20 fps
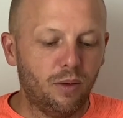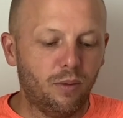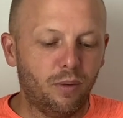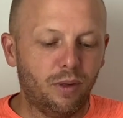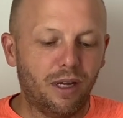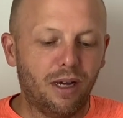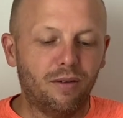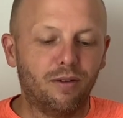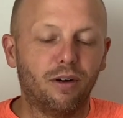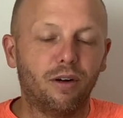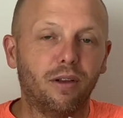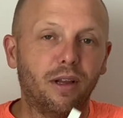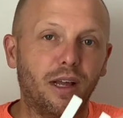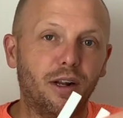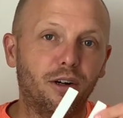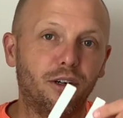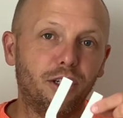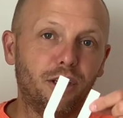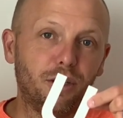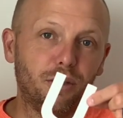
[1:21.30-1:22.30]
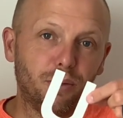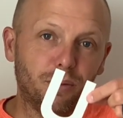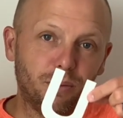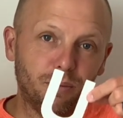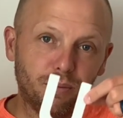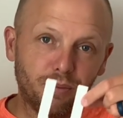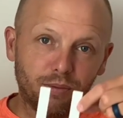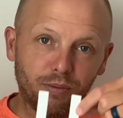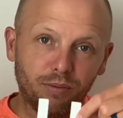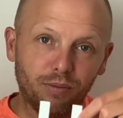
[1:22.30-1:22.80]
We have our letter U.
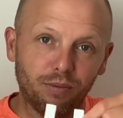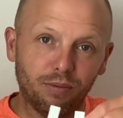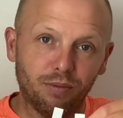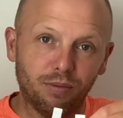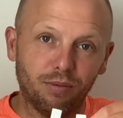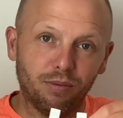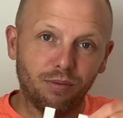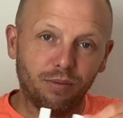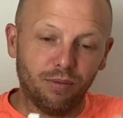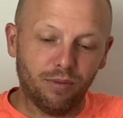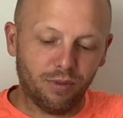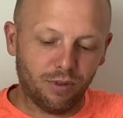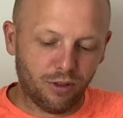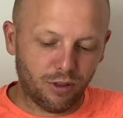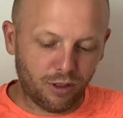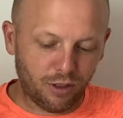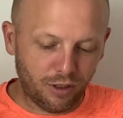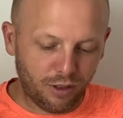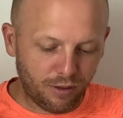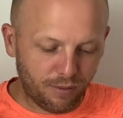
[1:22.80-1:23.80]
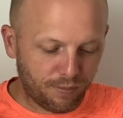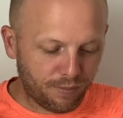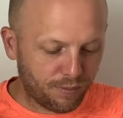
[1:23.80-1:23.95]
Good.